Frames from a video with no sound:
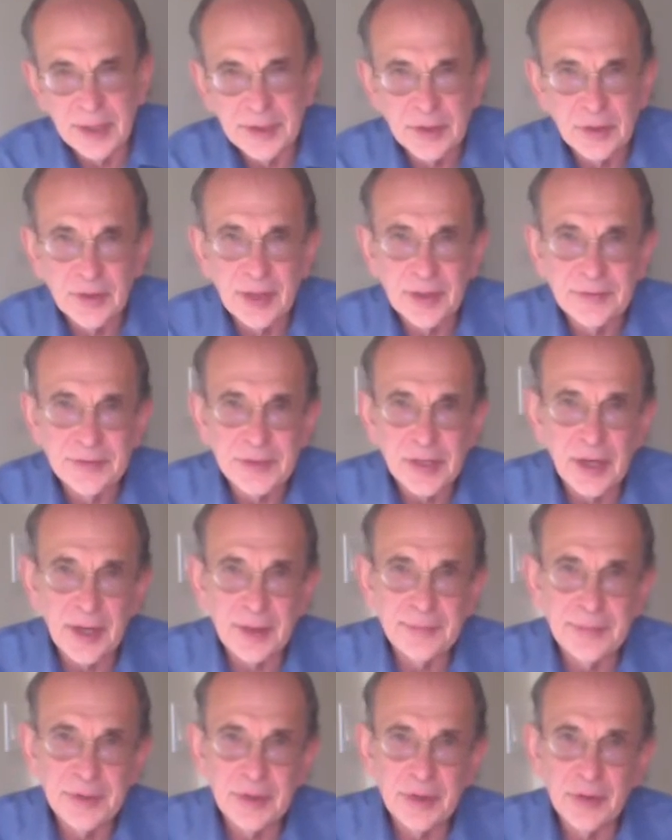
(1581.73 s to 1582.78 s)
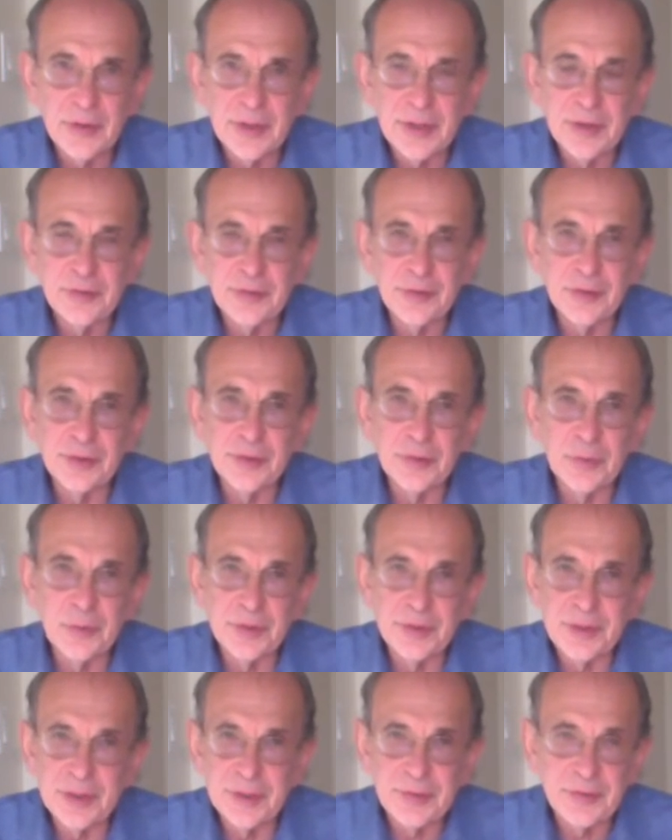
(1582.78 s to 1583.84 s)
don't have time to go any further
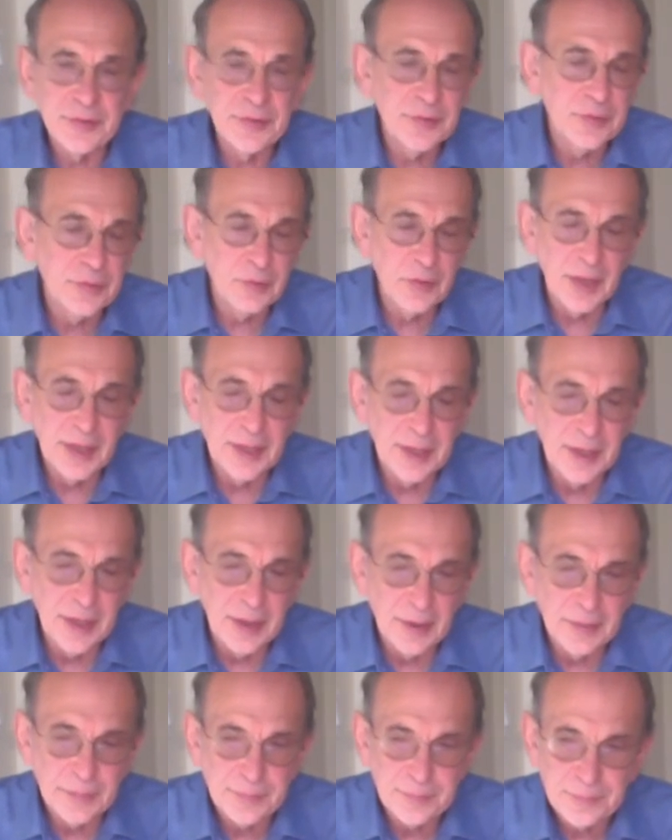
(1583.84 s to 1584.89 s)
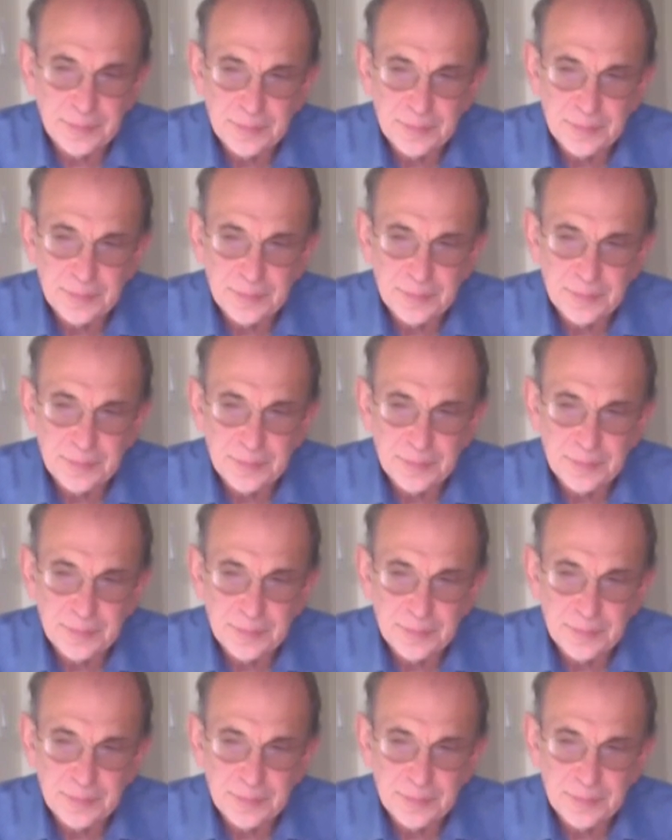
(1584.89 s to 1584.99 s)
with this right now,